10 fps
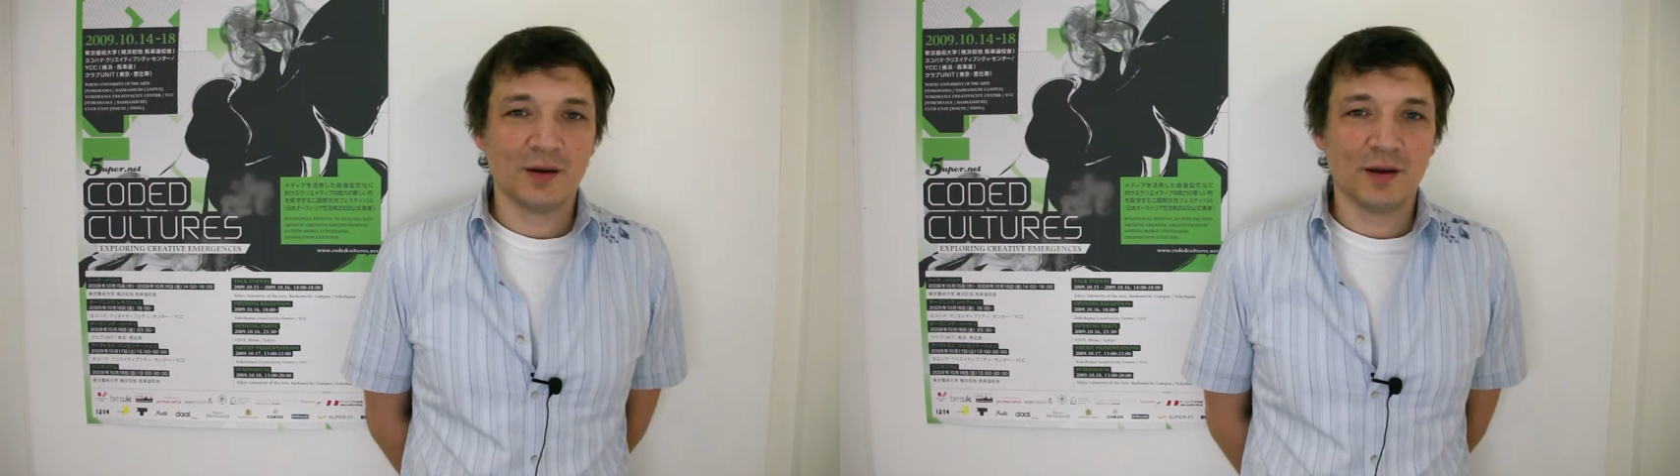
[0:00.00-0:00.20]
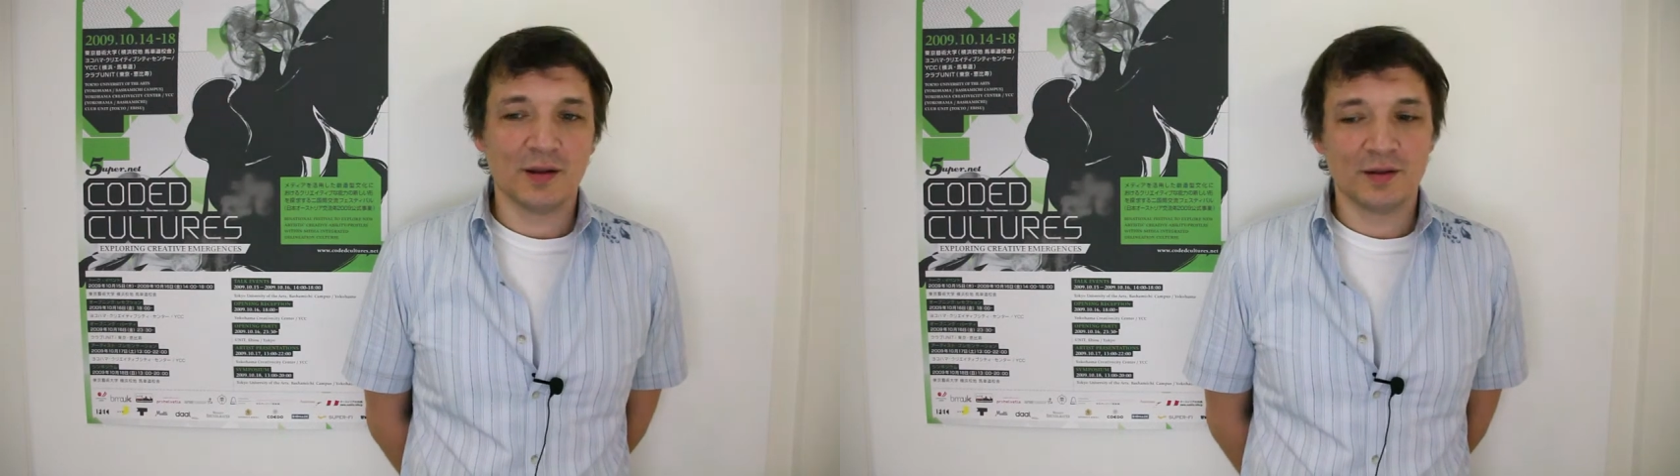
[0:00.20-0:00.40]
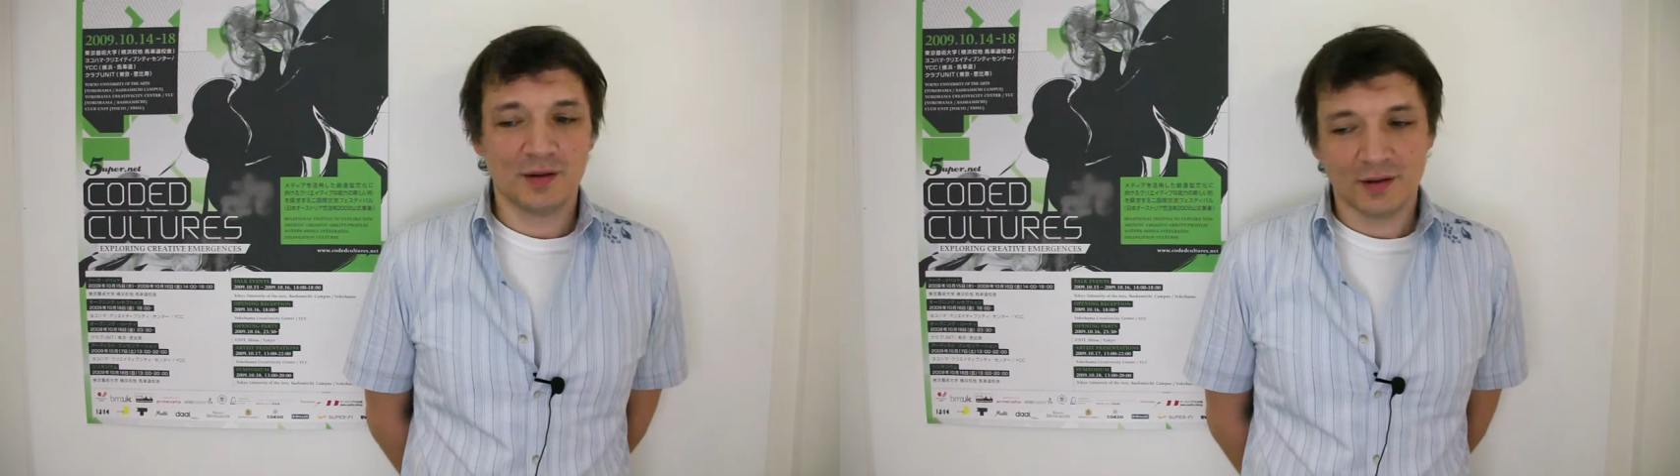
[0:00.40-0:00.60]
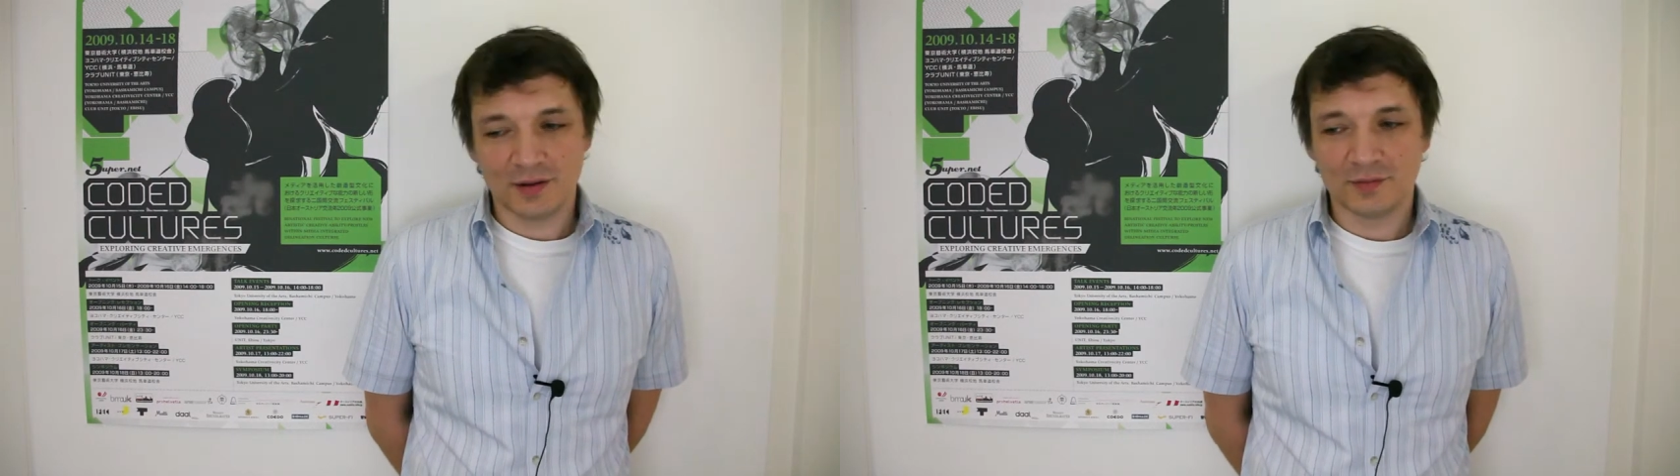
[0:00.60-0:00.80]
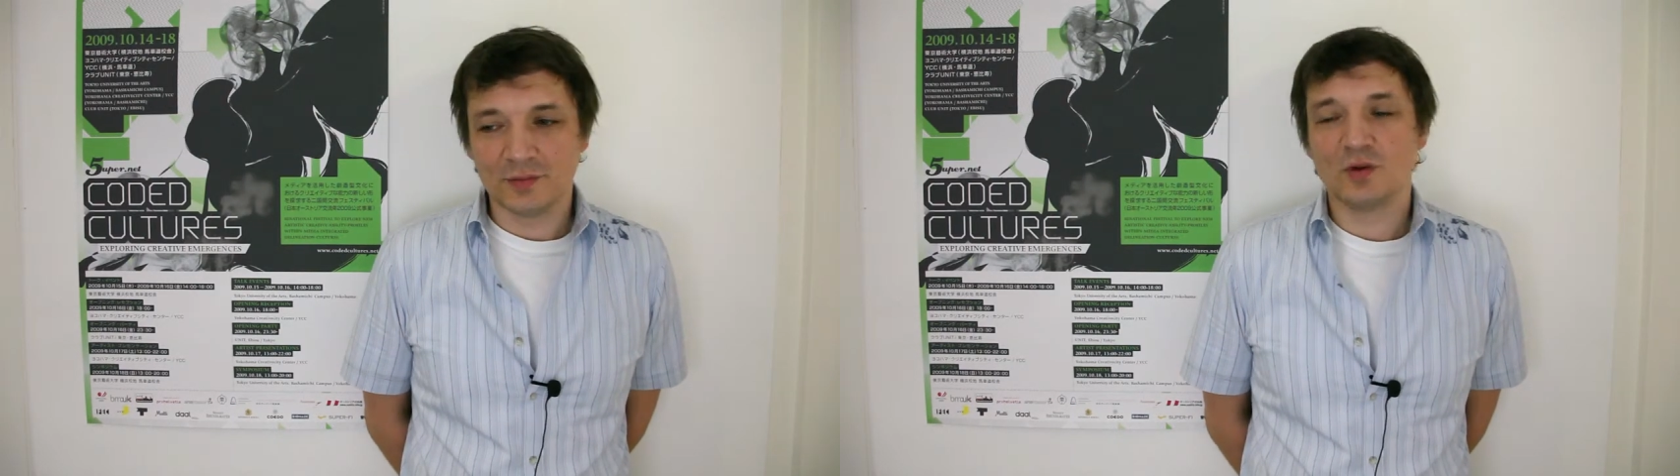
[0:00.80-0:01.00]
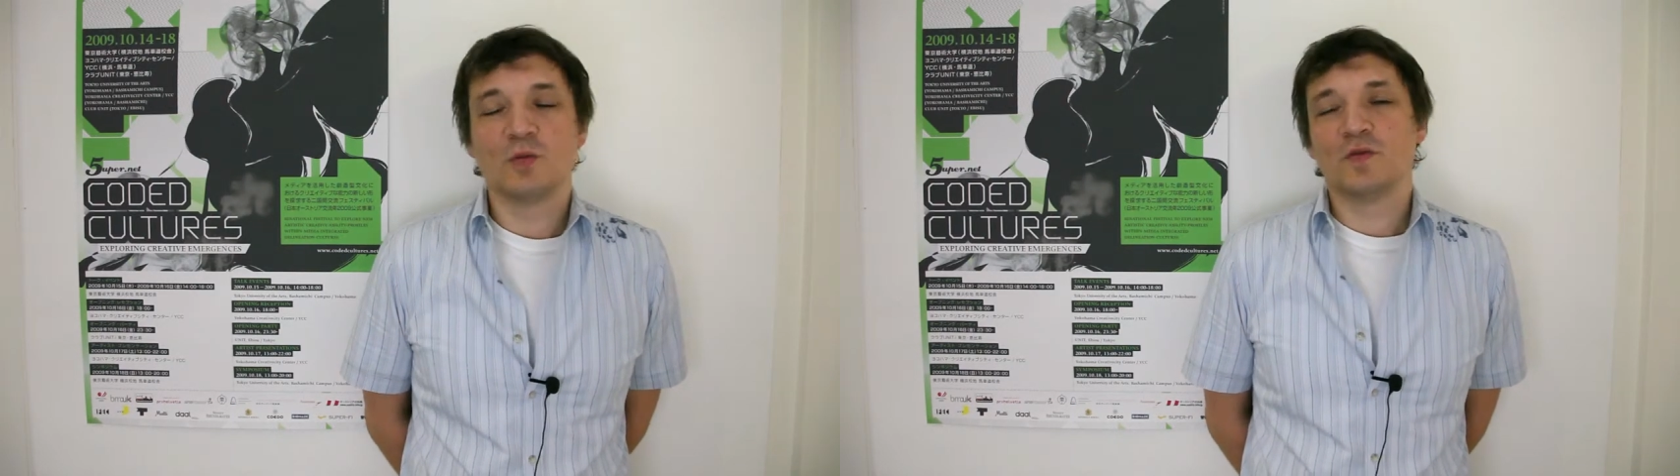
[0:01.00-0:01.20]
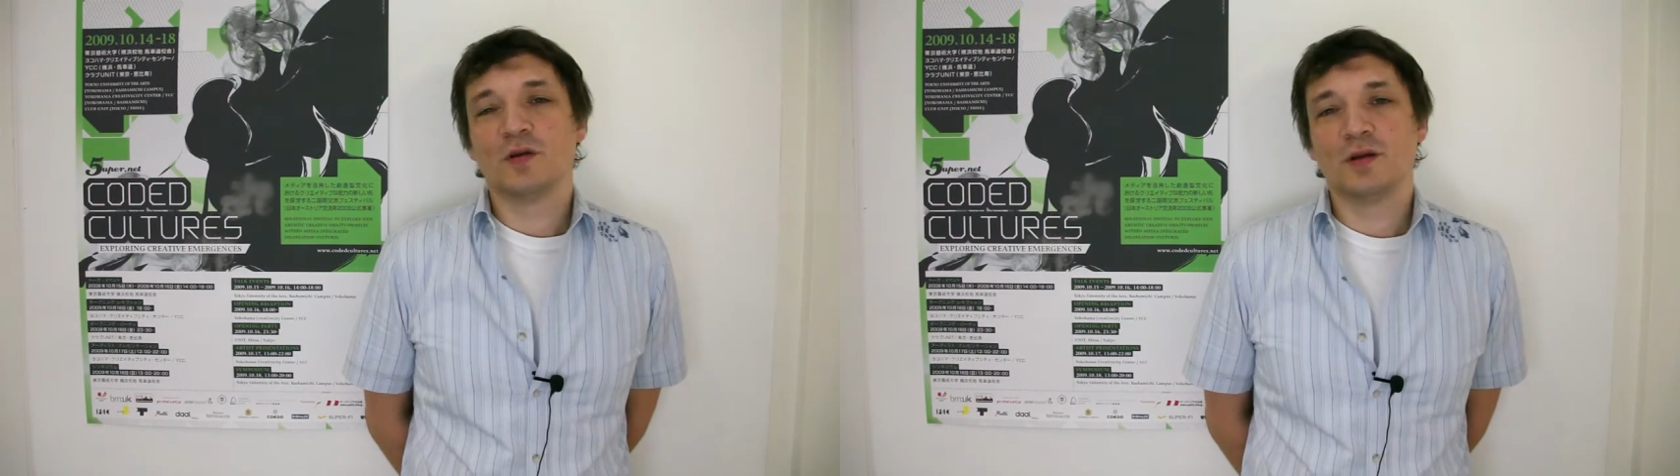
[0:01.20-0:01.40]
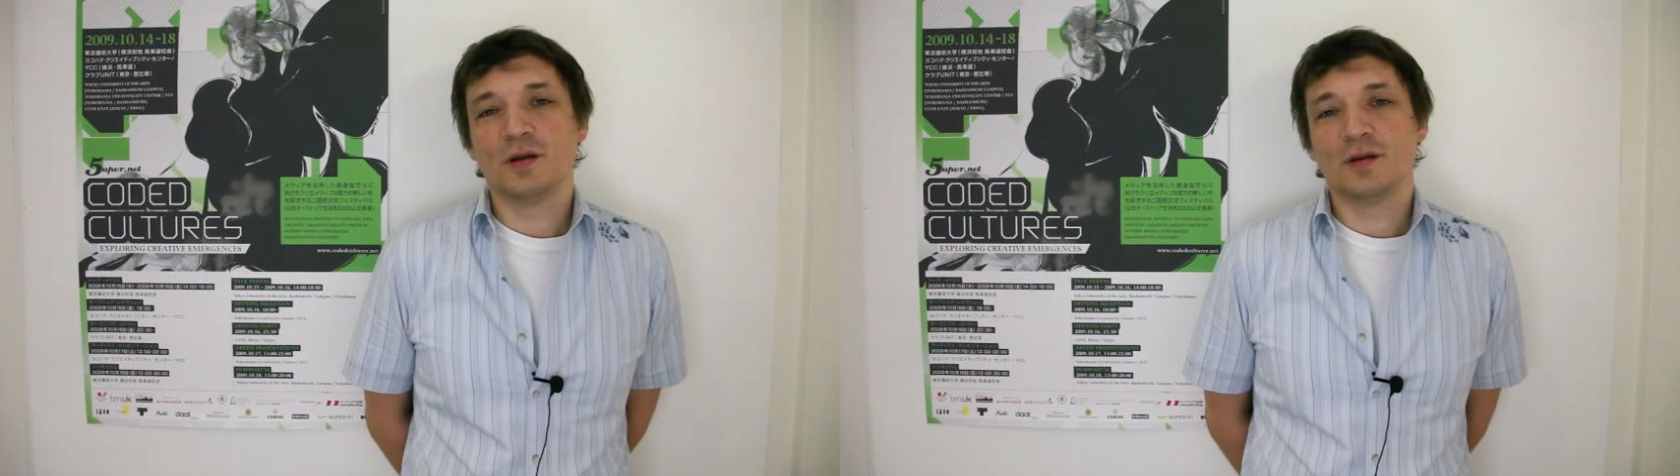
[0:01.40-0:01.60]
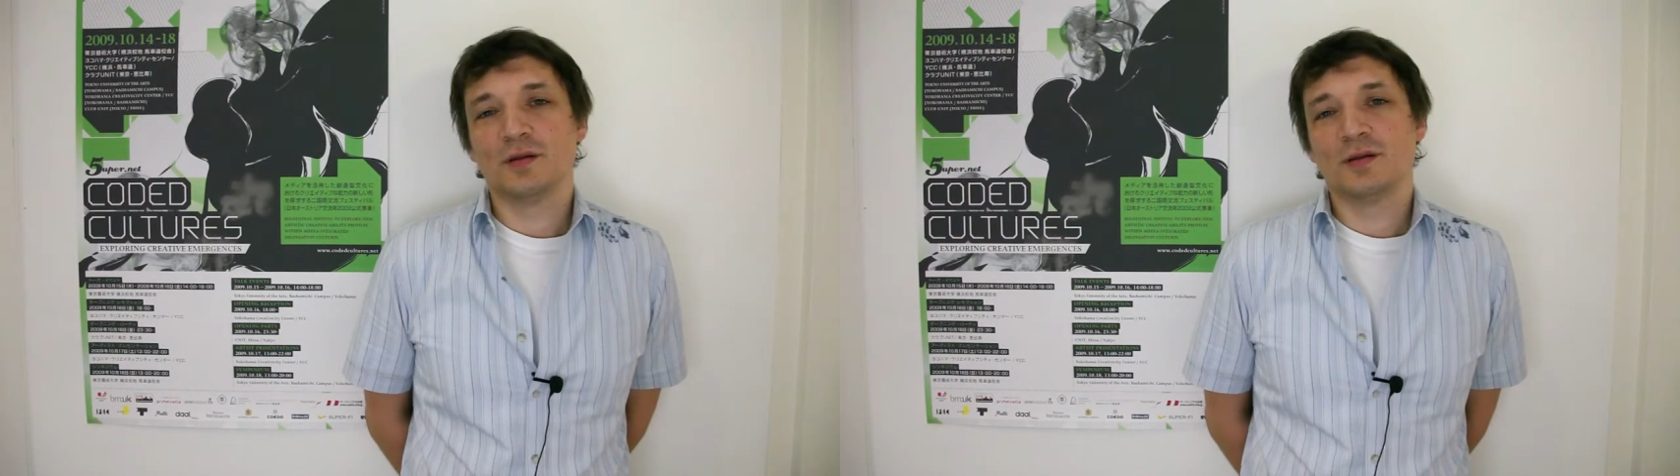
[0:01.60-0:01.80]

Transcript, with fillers: and hopefully